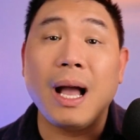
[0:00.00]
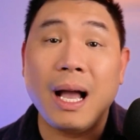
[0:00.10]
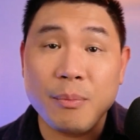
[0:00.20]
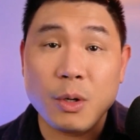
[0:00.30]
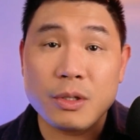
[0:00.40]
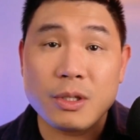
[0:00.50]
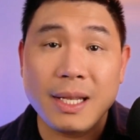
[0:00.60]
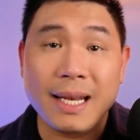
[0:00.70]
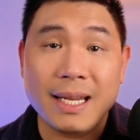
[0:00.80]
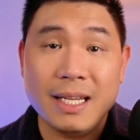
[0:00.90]
I'm going to
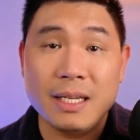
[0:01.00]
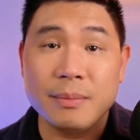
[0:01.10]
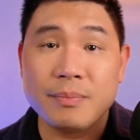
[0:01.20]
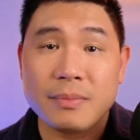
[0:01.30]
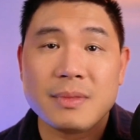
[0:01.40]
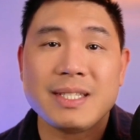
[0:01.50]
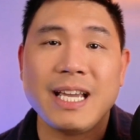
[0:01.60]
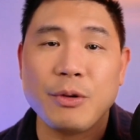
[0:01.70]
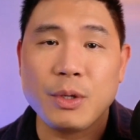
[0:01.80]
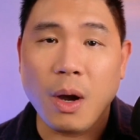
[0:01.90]
let him
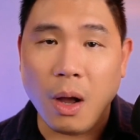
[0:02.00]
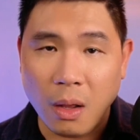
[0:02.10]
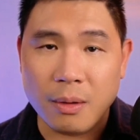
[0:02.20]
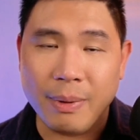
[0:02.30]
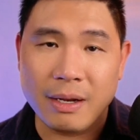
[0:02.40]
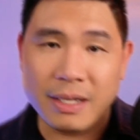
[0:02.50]
tell you all about